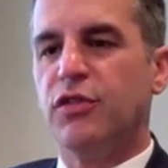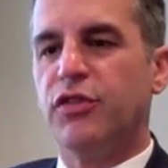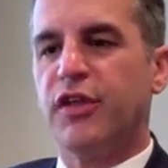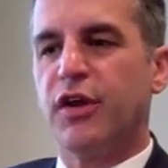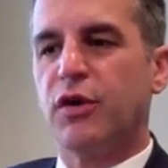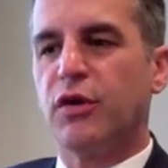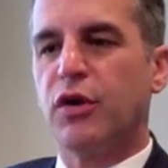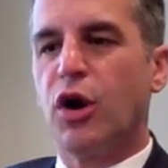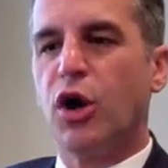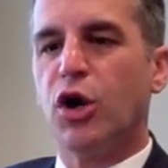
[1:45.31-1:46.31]
there
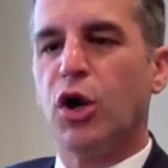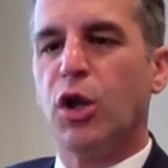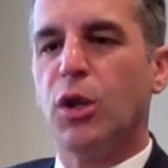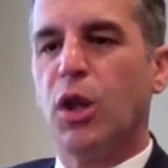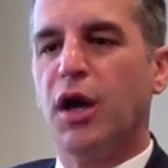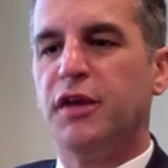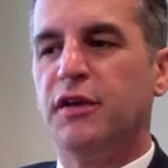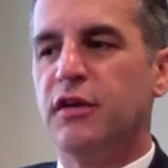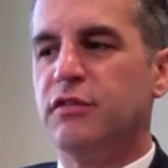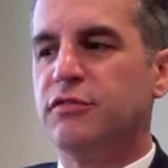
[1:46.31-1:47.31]
are a lot
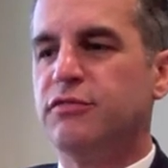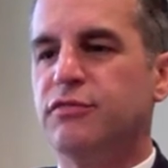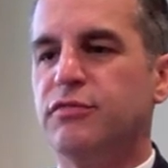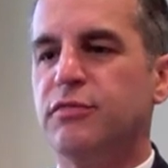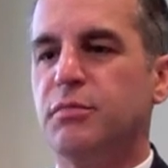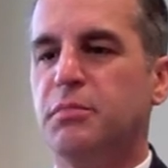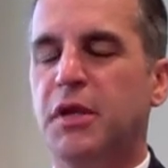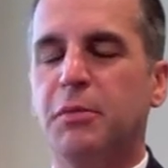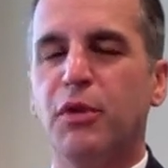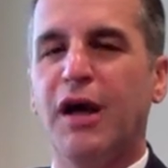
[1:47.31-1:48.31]
of
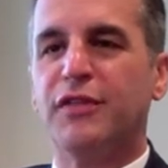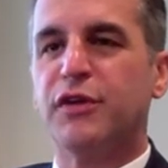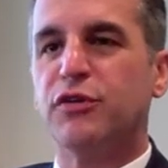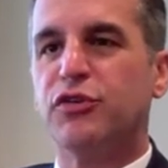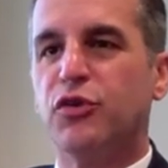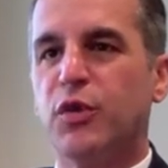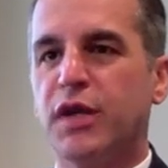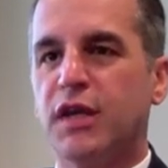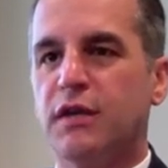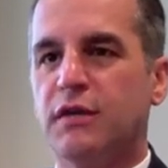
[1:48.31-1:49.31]
people out there
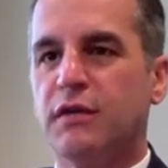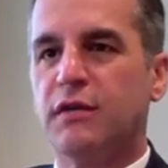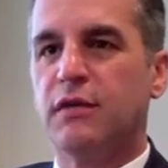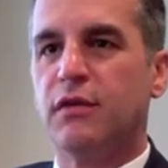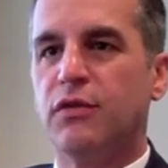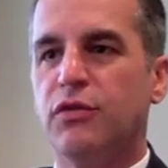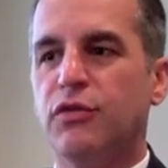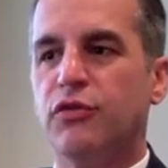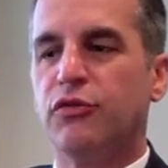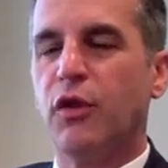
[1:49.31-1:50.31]
doing it.
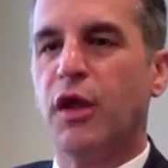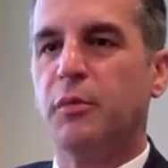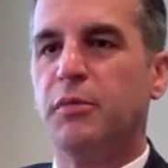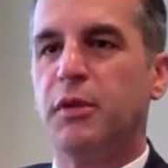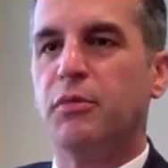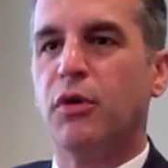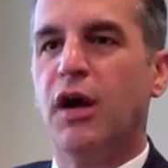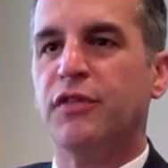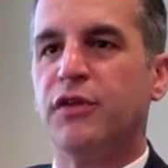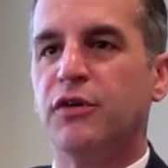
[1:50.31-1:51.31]
There's a lot of people
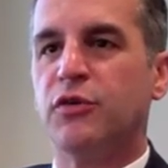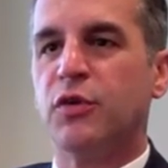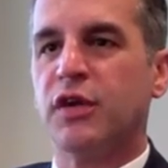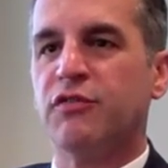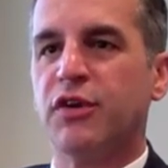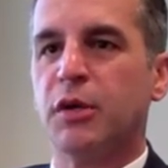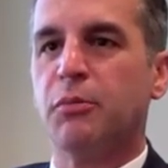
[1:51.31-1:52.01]
out there doing it very